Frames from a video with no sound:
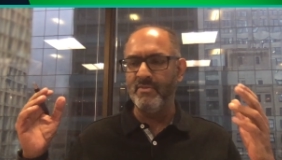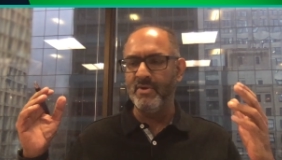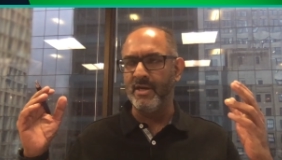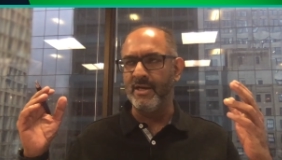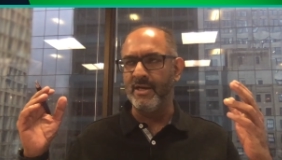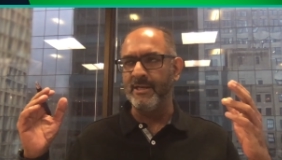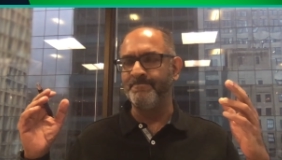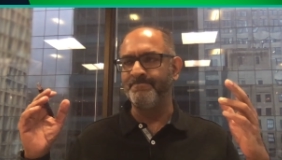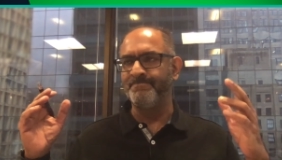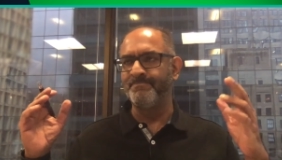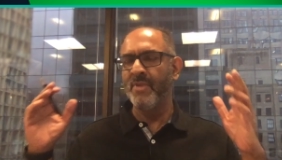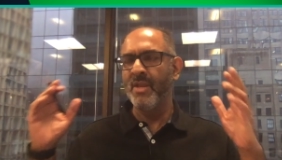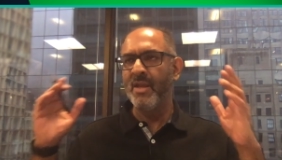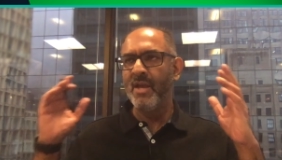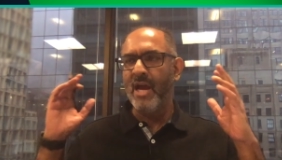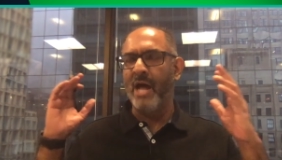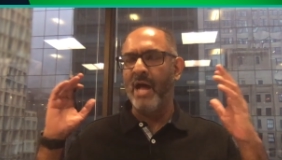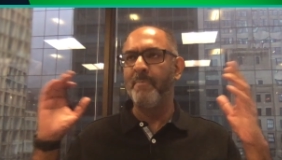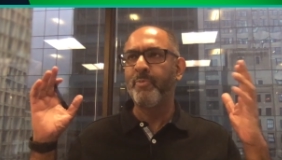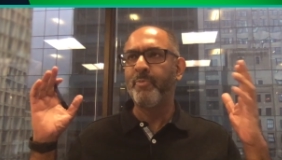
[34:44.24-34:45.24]
um,
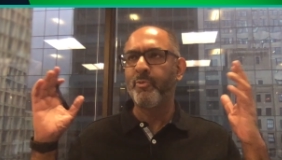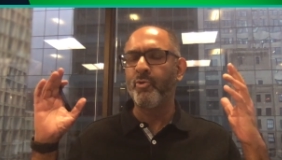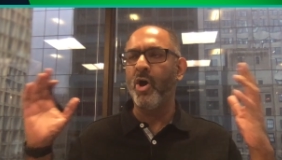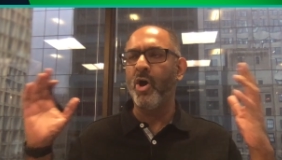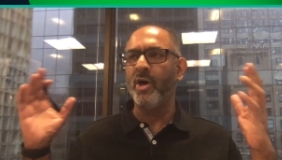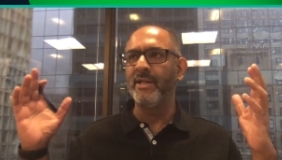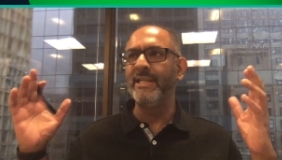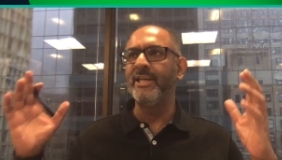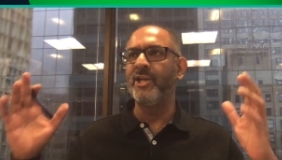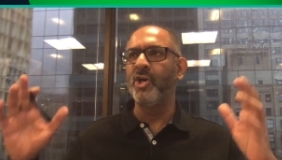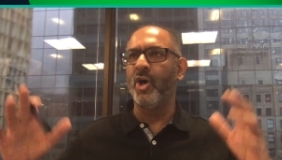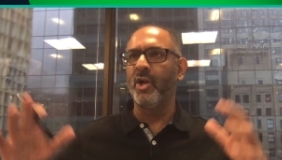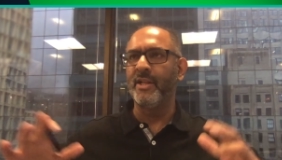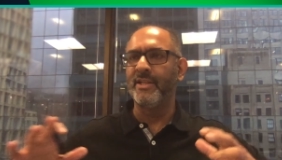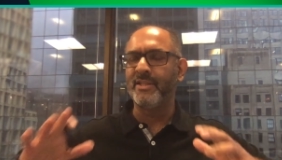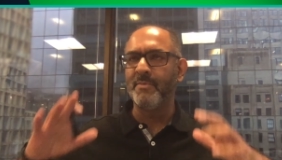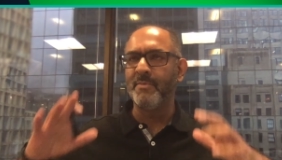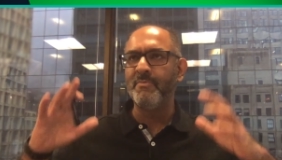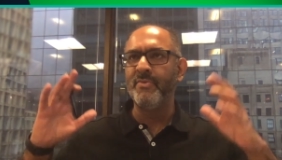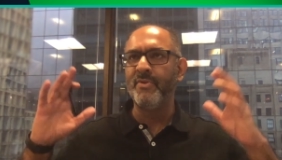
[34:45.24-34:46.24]
I'll broadly call it
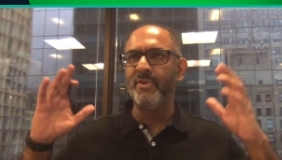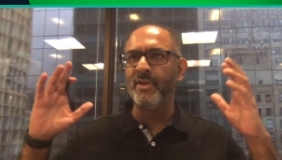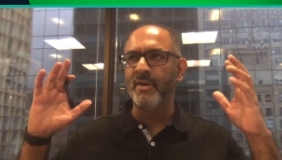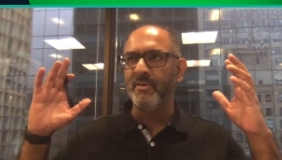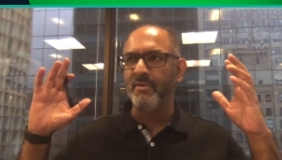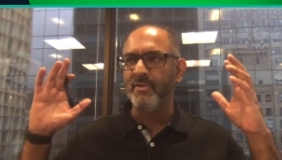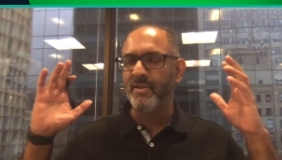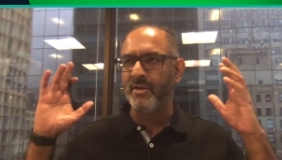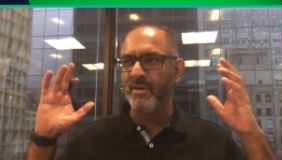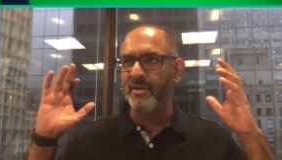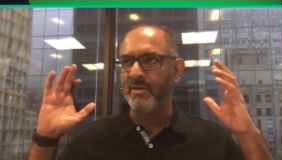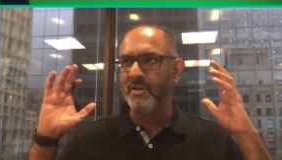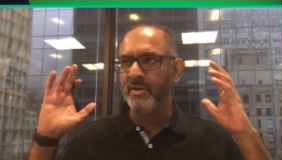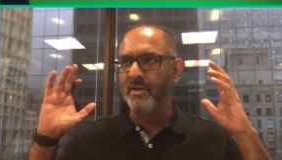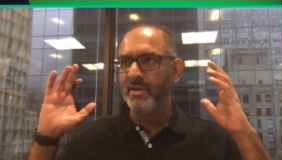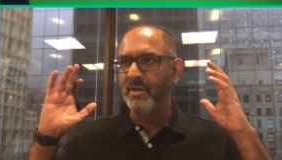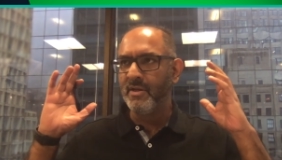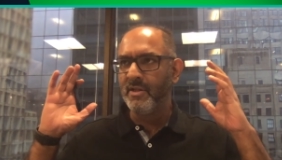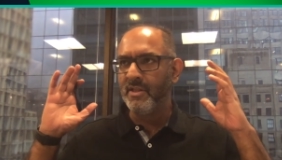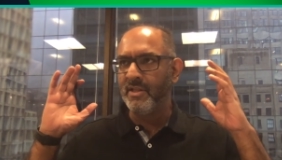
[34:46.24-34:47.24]
the, the, the
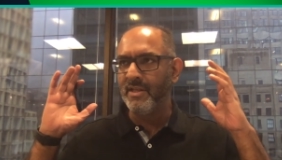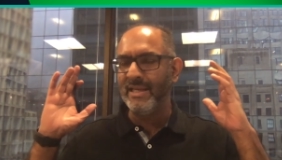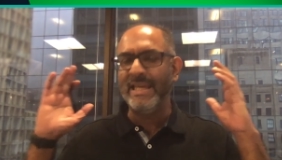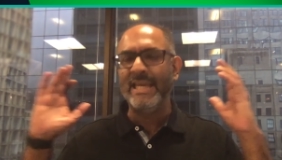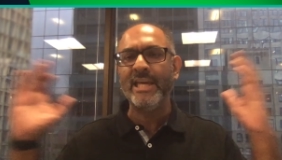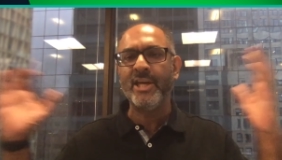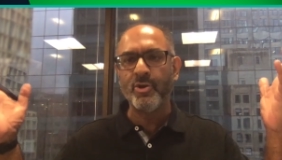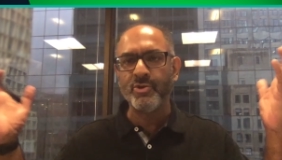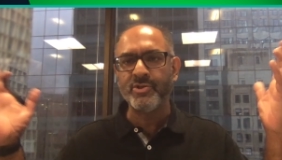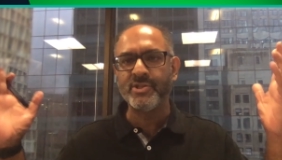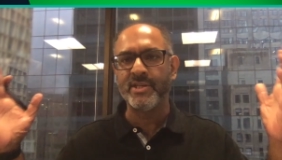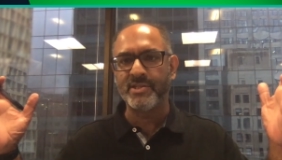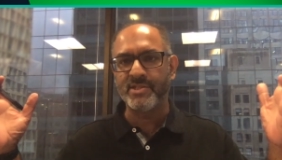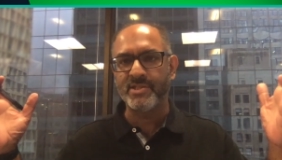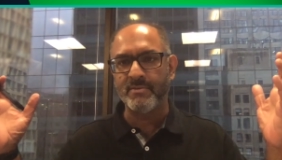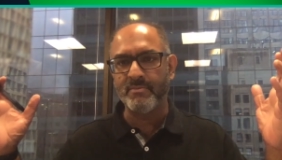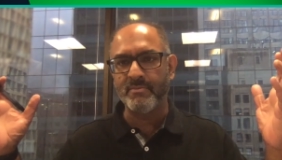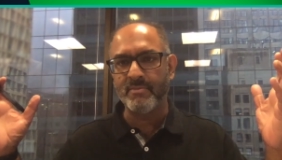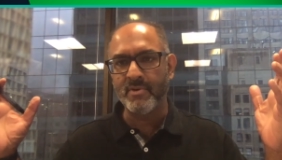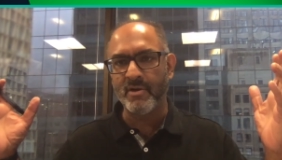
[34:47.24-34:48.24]
the ecosystem
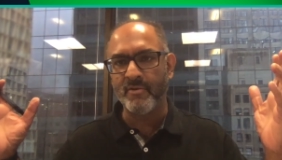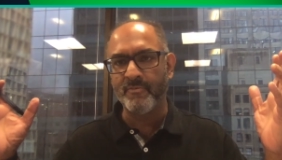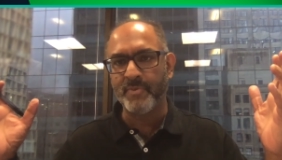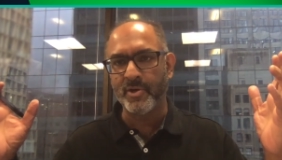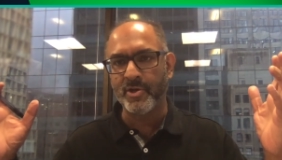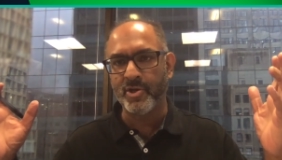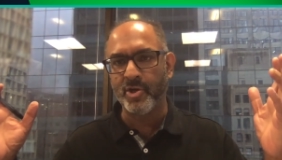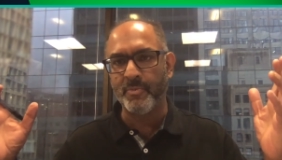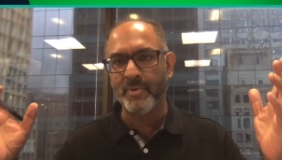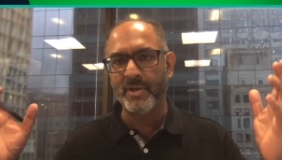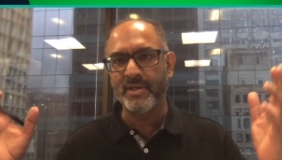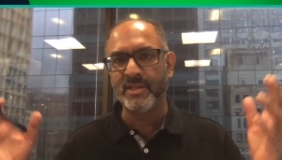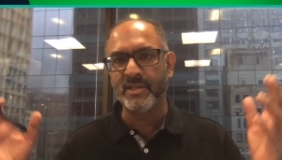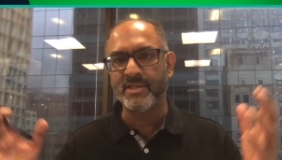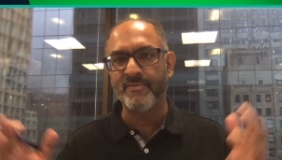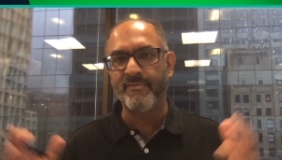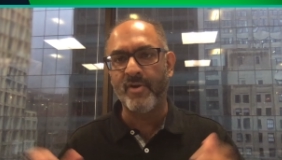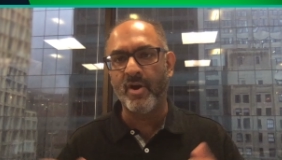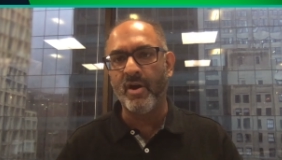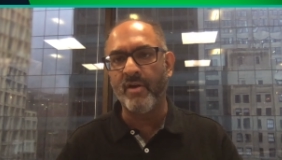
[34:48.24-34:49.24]
of procurement is
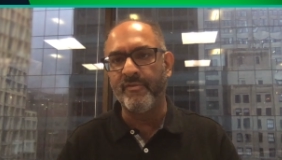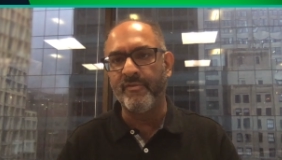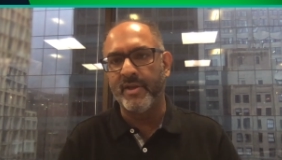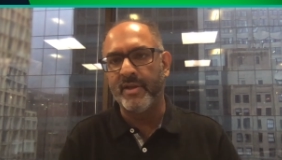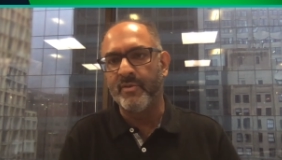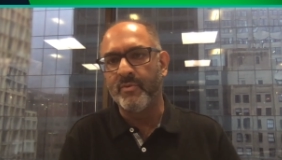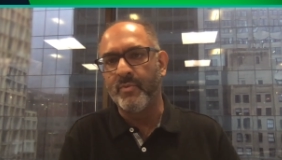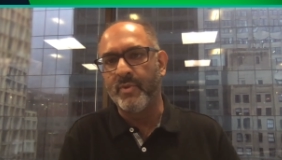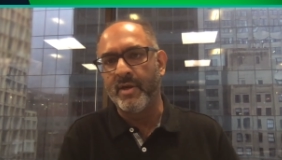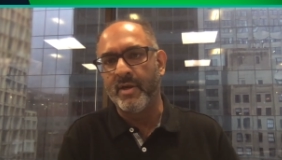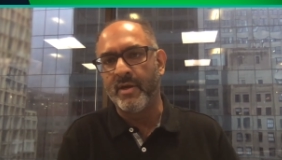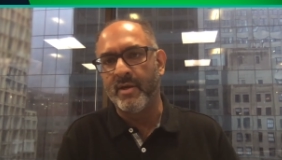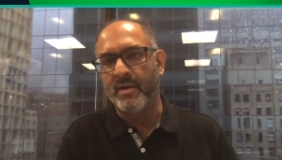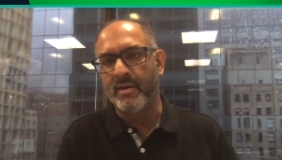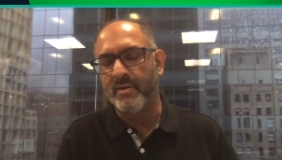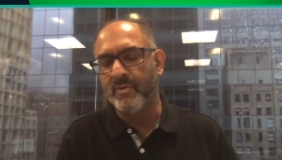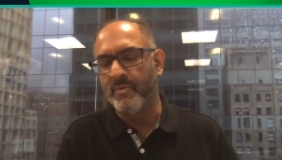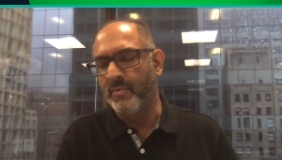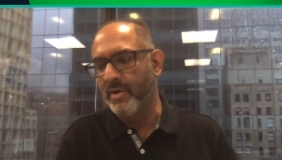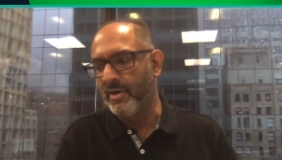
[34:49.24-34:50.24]
evolving where
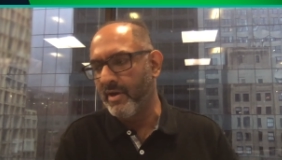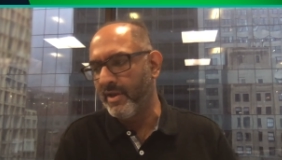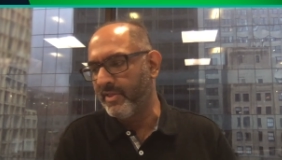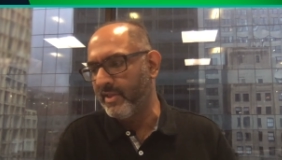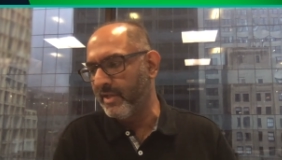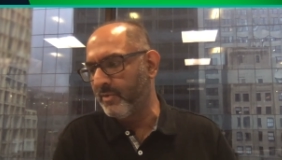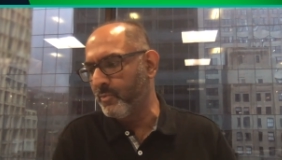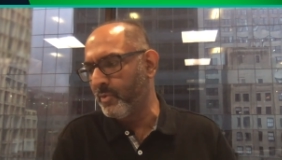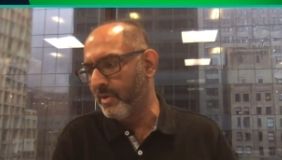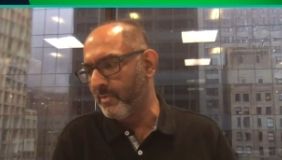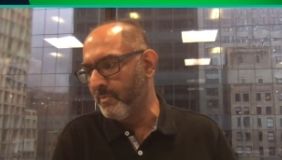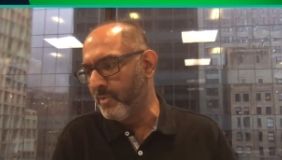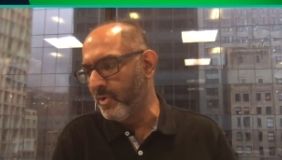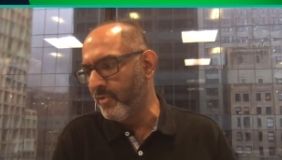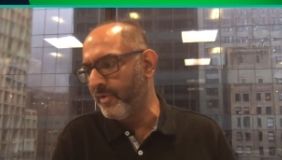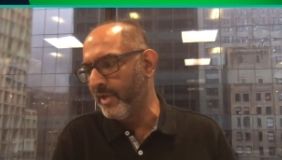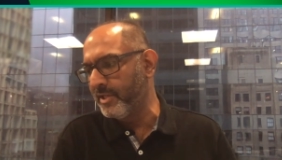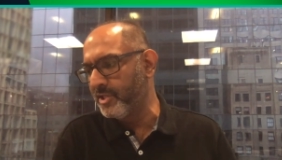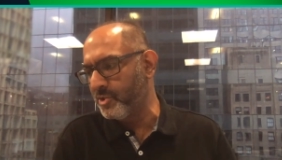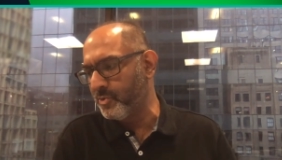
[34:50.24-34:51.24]
where i think we're
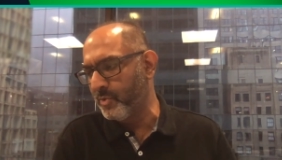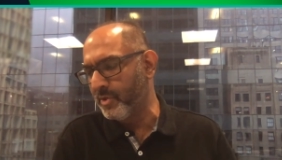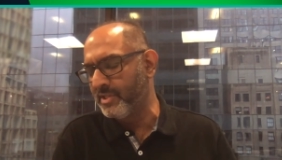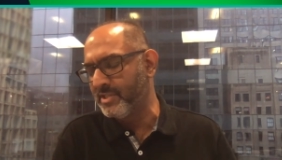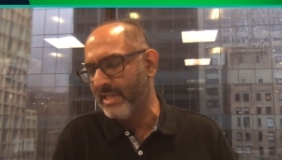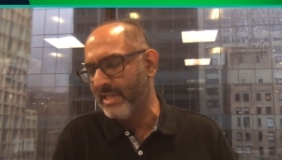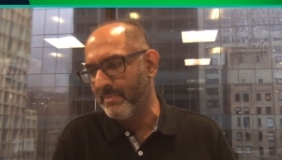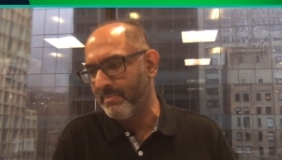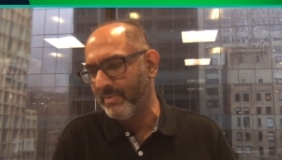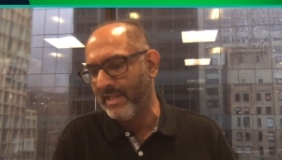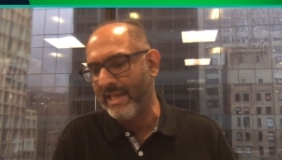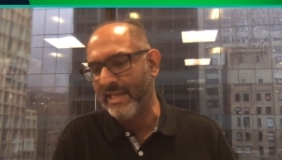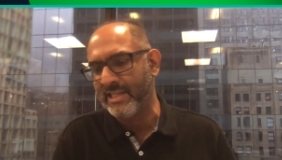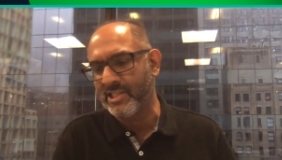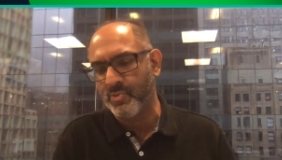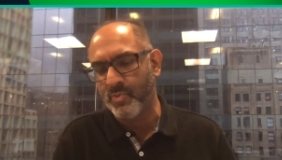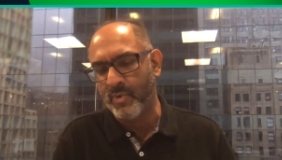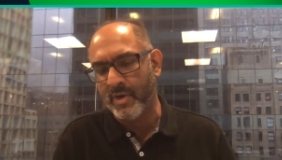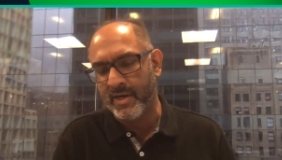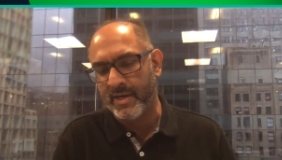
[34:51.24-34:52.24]
moving towards a
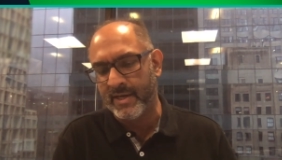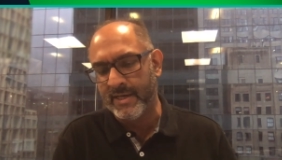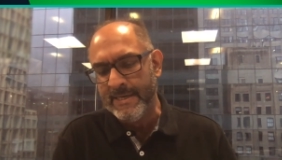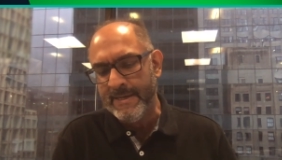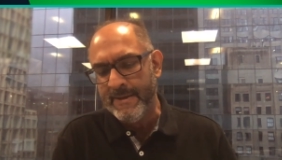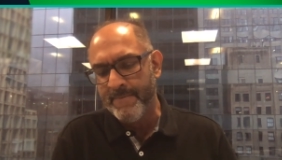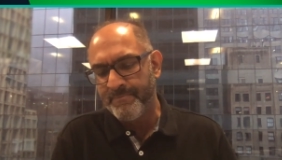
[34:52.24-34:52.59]
place where